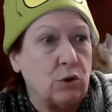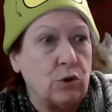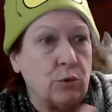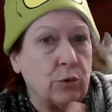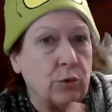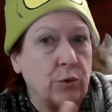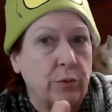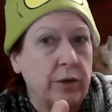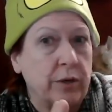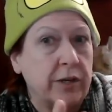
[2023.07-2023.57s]
two
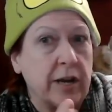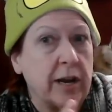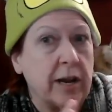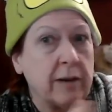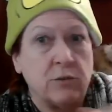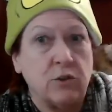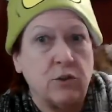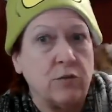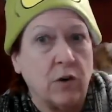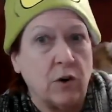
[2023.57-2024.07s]
or three
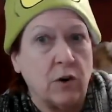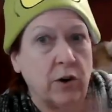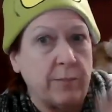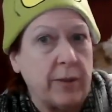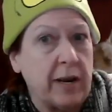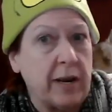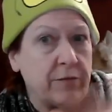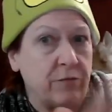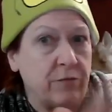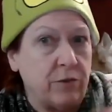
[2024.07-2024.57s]
times, you've already
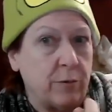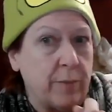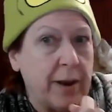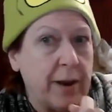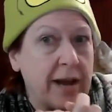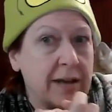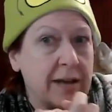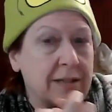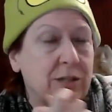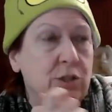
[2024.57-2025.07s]
paid for your
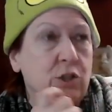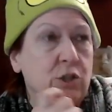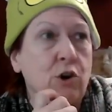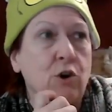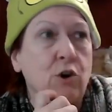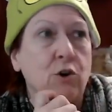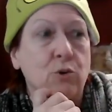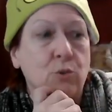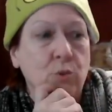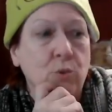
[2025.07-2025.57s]
pass.
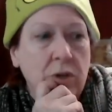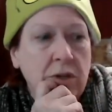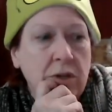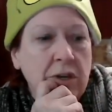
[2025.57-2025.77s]
So